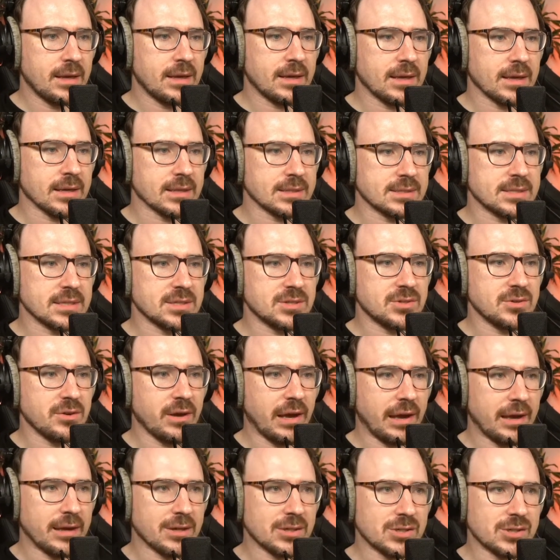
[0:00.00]

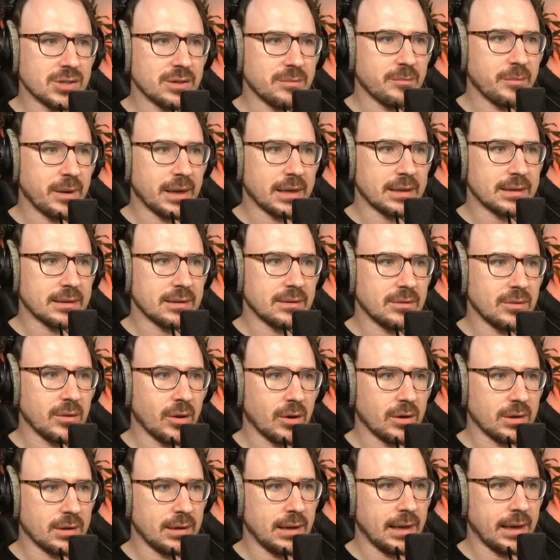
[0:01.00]
situation, but
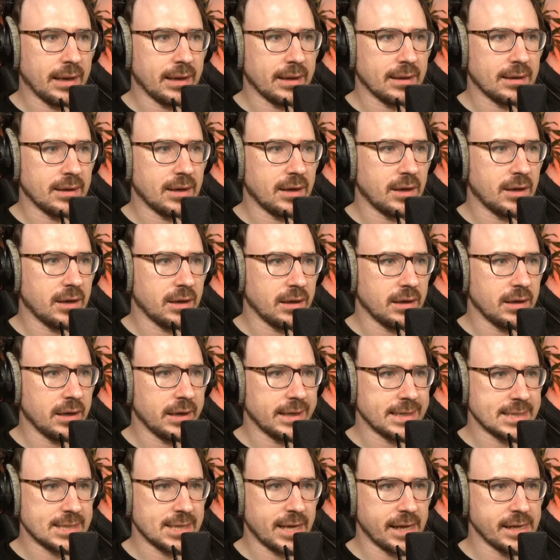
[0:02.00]
not like in a
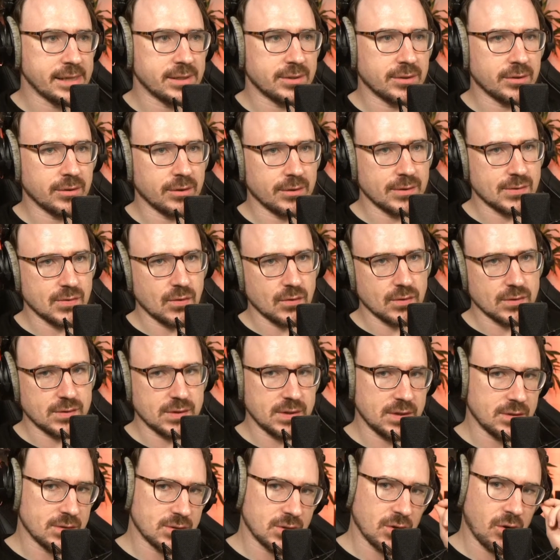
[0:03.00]
childhood or so.
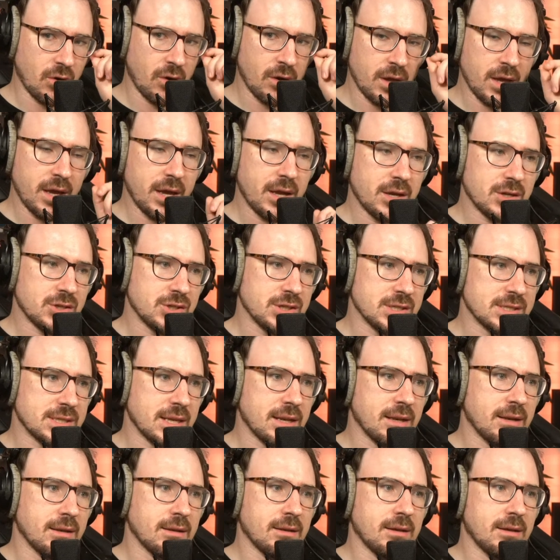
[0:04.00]
So she's an